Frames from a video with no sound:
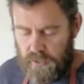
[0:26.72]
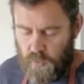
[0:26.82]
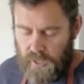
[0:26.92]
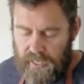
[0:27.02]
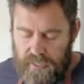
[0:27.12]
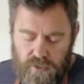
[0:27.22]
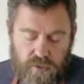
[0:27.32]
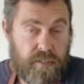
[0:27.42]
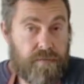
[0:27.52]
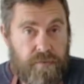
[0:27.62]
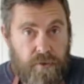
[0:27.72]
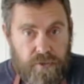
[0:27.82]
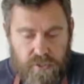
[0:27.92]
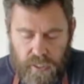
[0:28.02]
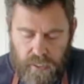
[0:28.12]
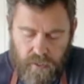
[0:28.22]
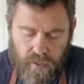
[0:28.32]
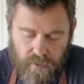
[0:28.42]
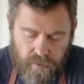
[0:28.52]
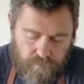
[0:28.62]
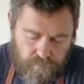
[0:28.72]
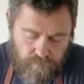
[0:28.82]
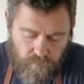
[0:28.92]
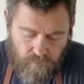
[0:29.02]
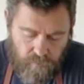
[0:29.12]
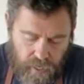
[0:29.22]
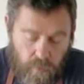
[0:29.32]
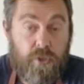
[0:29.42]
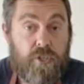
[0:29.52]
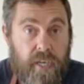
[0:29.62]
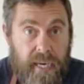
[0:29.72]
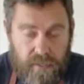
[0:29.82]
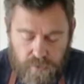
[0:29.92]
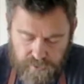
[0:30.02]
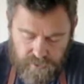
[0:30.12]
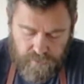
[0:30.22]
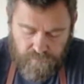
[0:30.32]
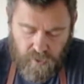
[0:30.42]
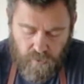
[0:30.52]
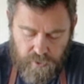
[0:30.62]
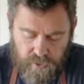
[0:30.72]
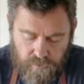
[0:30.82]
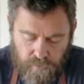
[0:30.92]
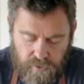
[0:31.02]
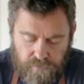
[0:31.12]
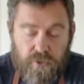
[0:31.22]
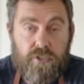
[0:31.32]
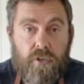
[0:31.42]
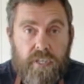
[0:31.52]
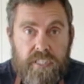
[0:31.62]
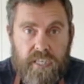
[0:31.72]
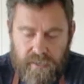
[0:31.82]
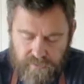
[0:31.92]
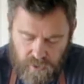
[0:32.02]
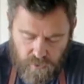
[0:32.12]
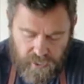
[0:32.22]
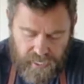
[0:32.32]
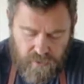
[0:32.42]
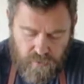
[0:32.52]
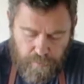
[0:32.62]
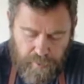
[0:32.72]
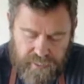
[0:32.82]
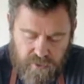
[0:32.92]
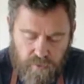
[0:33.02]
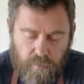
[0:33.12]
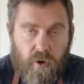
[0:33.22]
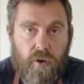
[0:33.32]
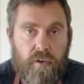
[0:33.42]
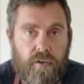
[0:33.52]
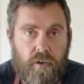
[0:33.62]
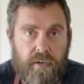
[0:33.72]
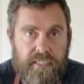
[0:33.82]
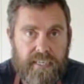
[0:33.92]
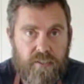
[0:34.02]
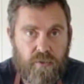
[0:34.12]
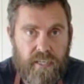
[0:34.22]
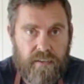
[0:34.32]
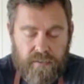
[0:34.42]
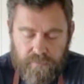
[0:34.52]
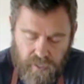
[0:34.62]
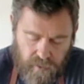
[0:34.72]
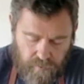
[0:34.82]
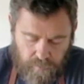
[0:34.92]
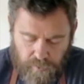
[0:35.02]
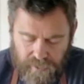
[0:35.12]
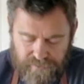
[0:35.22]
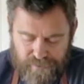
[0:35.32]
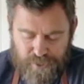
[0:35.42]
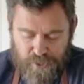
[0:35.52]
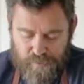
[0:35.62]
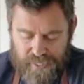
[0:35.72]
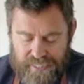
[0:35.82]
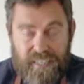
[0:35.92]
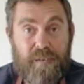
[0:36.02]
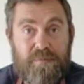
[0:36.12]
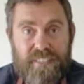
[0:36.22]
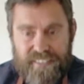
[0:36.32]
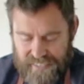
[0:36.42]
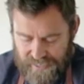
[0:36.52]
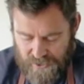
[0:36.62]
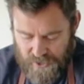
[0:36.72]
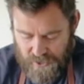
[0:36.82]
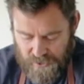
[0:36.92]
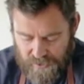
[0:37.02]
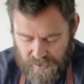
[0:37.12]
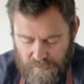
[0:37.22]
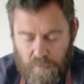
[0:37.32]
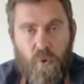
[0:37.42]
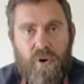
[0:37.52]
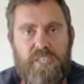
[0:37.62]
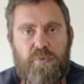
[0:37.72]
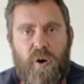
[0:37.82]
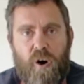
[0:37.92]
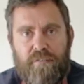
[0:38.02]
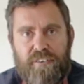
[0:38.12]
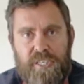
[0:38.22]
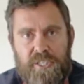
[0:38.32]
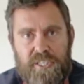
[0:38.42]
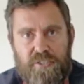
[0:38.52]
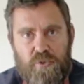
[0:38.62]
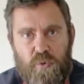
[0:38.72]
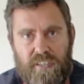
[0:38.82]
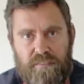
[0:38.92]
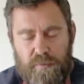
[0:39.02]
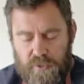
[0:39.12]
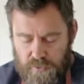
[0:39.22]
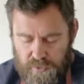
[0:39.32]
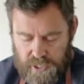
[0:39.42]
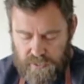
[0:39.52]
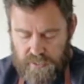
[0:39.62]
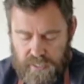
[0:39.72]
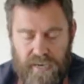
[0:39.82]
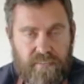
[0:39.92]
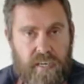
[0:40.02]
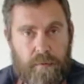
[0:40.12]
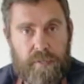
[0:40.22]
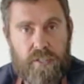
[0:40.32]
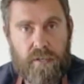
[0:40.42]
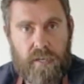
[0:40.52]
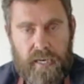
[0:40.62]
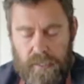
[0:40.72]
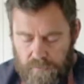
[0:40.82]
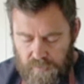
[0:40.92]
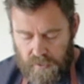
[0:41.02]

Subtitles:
So what I like to do is first, and what you can do is, when you're first starting skiving, you can do a pencil mark going down your leather. But I've done this so many times that I know more or less where half an inch is, or 12 mils, which is the scarf that I'm doing now.